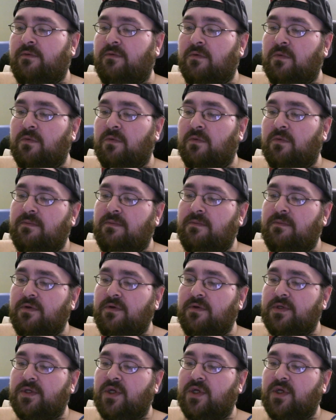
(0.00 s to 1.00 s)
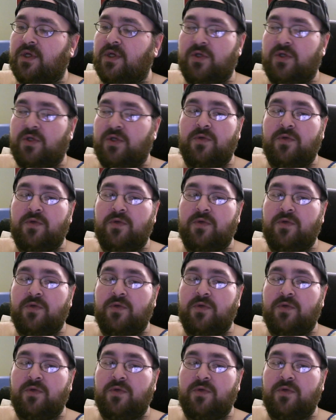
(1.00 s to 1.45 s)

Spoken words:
For refills, go to